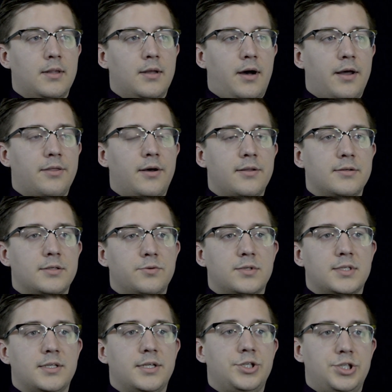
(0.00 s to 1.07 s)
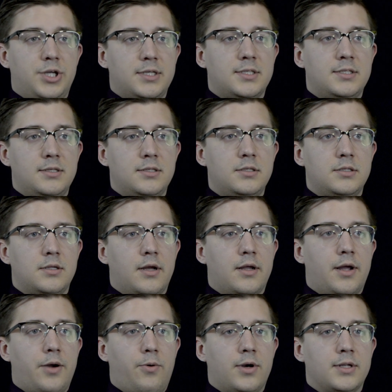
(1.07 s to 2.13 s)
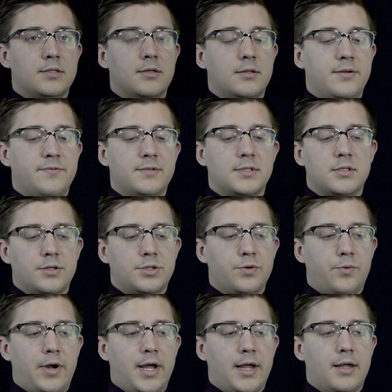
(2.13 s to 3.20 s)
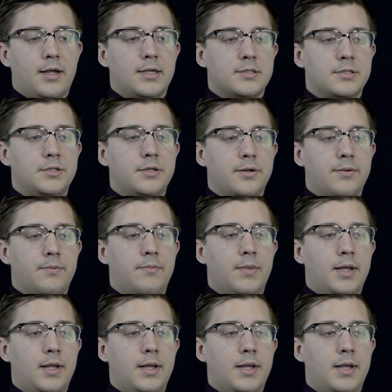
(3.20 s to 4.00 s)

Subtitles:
I thought this was an injustice, and I wanted to live in such a way as to